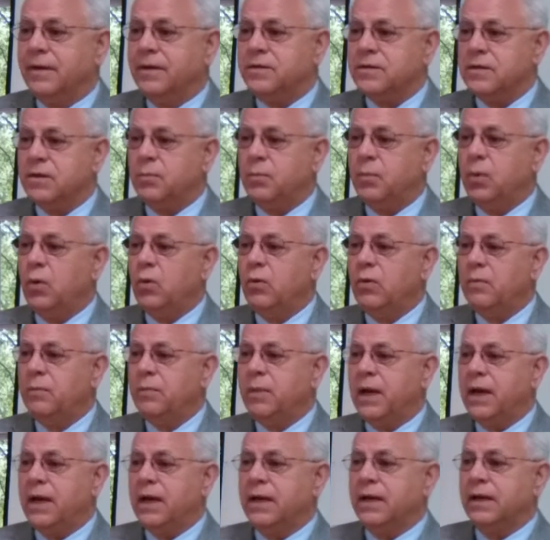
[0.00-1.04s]
It's a poem
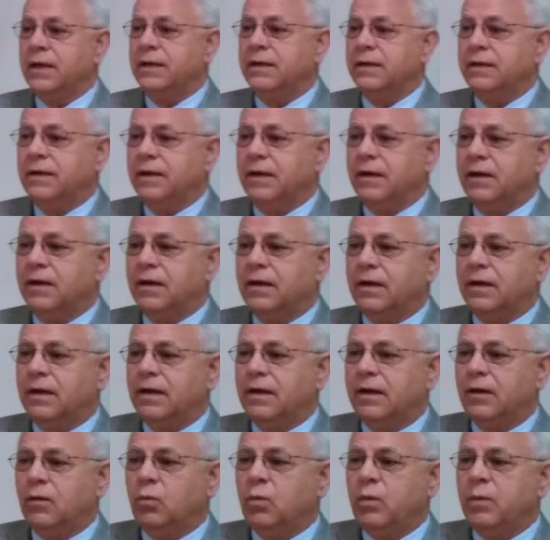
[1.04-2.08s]
by
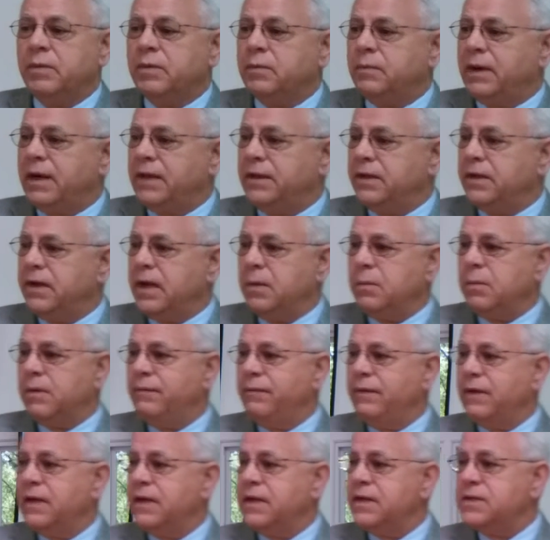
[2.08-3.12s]
a woman by the name
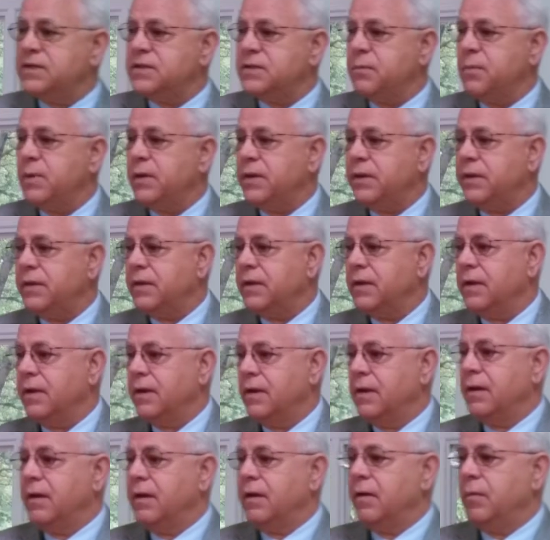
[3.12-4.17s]
of Elizabeth
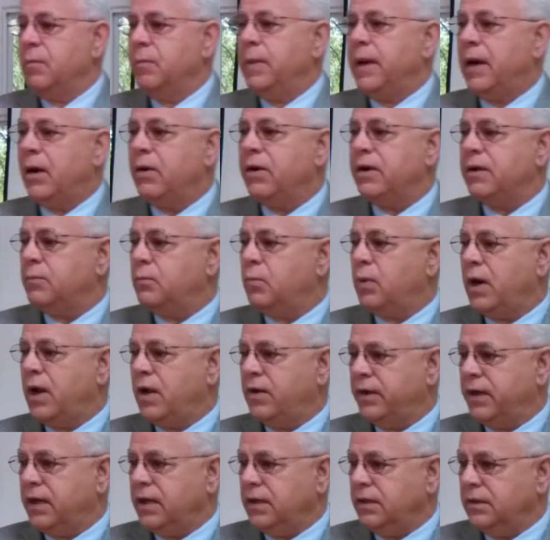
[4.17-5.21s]
Barrett
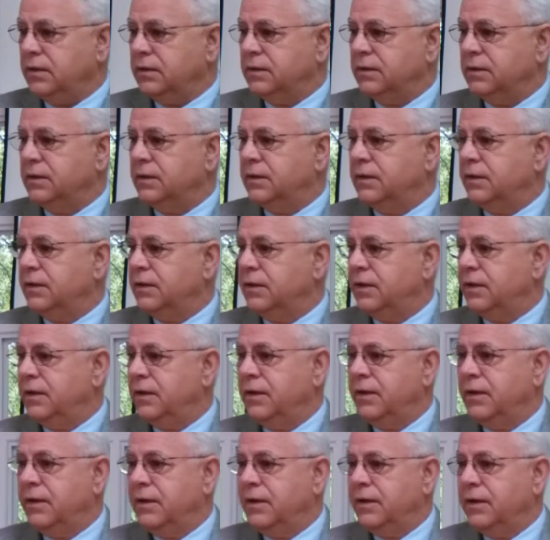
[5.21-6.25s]
Browning.
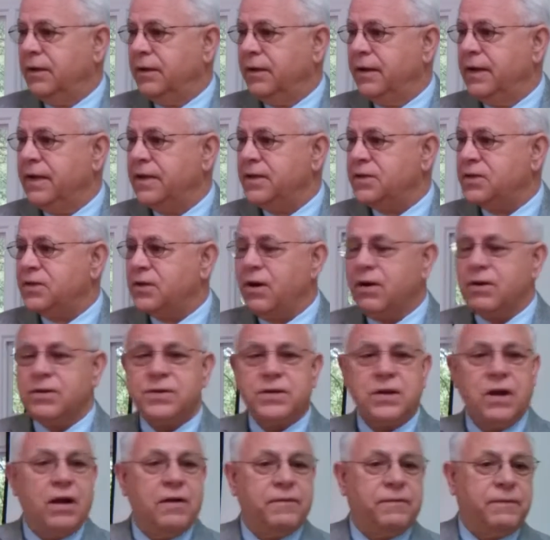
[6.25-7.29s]
And it
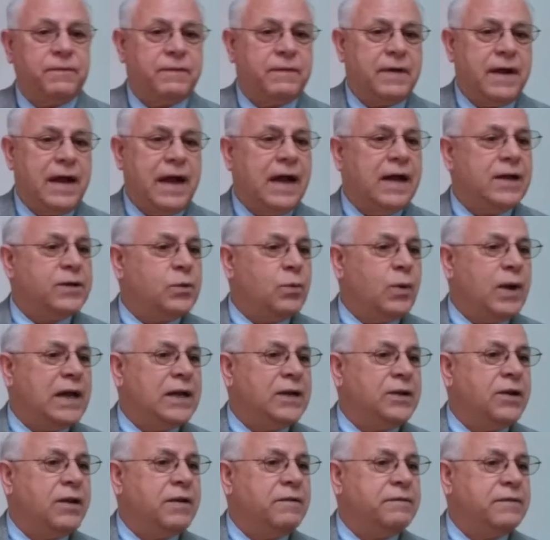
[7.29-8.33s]
starts off, "How do
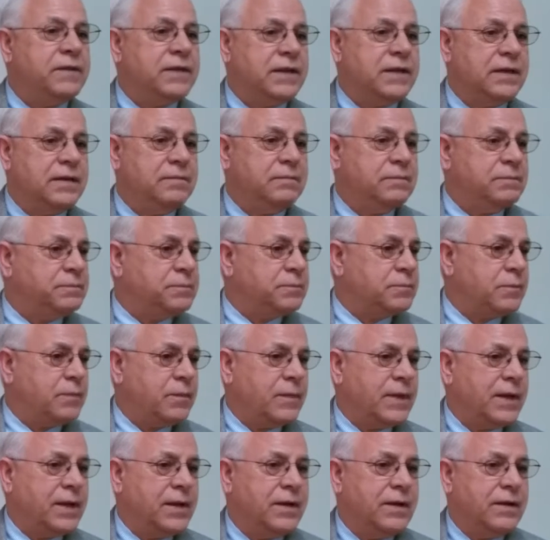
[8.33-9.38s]
I love thee?
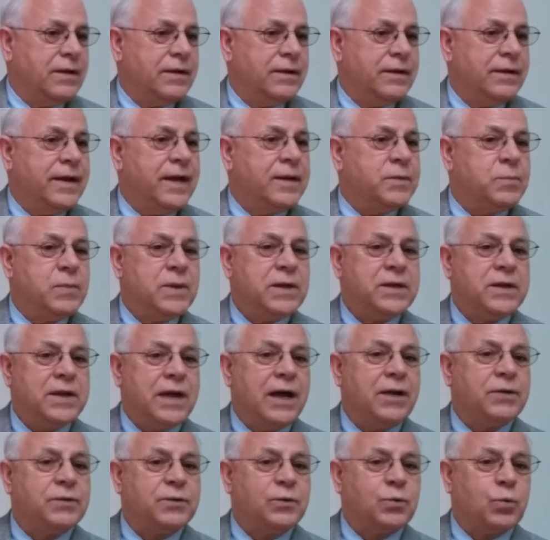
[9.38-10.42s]
Let me
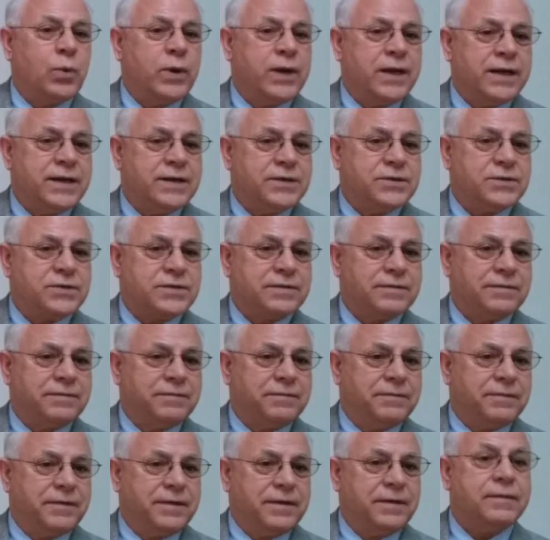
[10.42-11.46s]
count the ways."
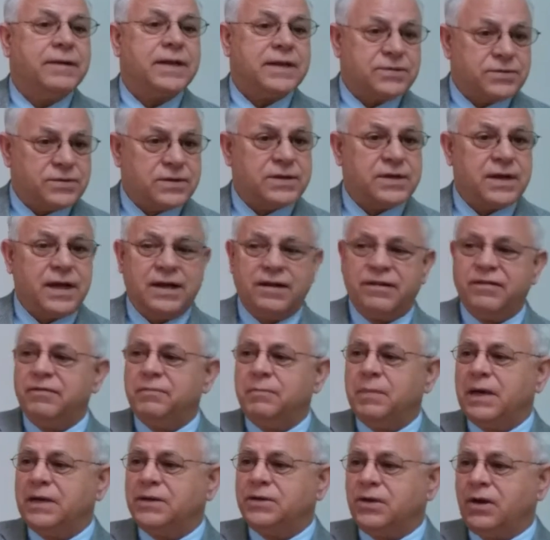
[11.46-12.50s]
And that's the title
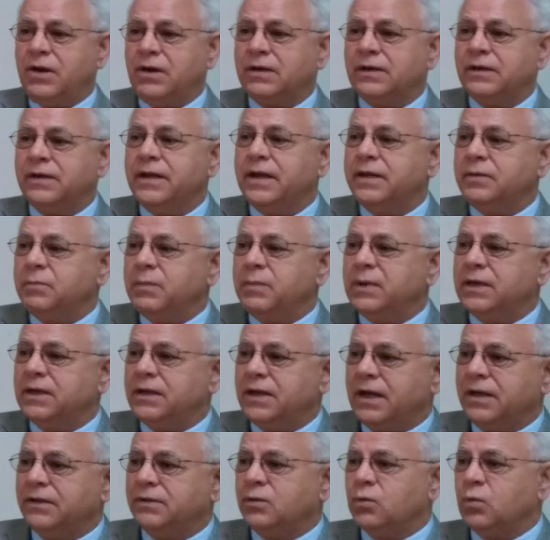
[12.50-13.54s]
of my talk, "Let Me
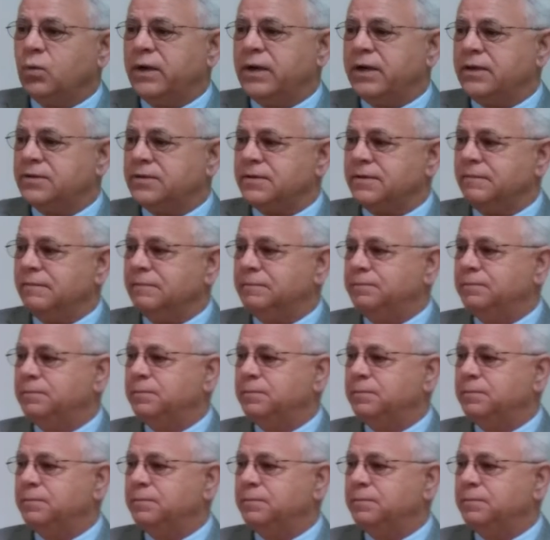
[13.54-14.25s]
Count the Ways."